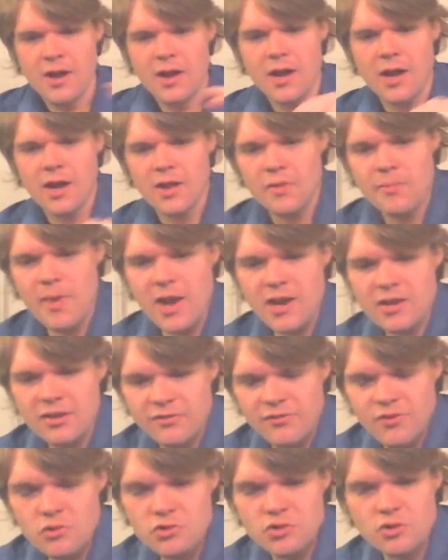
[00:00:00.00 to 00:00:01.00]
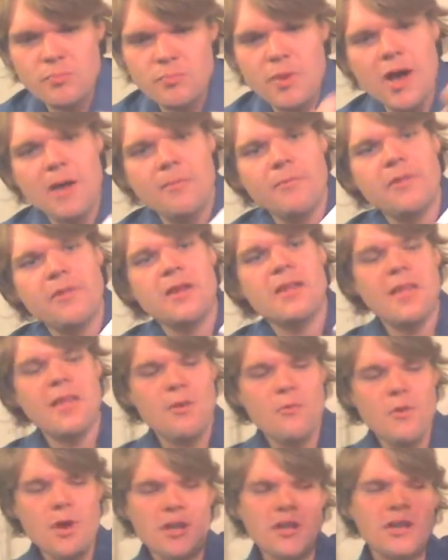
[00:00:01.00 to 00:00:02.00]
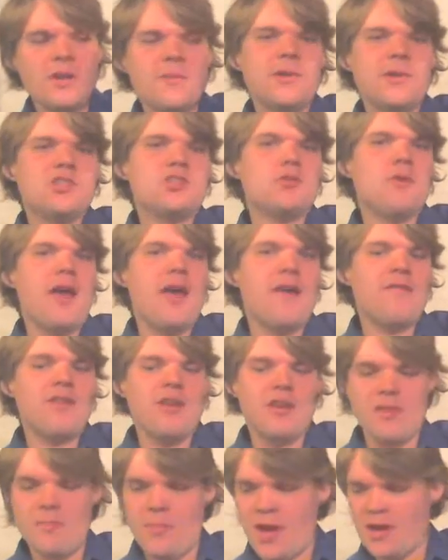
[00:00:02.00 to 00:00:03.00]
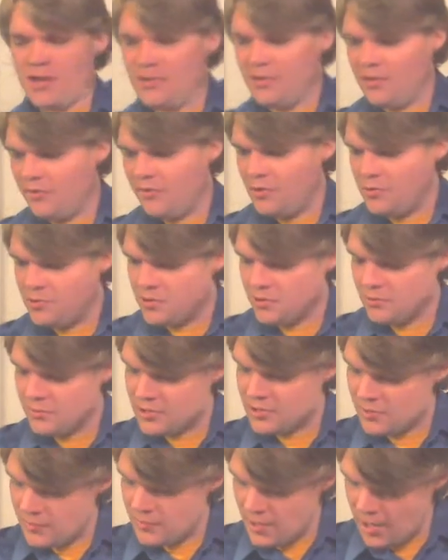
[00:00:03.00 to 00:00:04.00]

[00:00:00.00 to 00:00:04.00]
Uh, the Back to the Future pop thing, they went a little bit too heavy on the Back to the Future, which I'm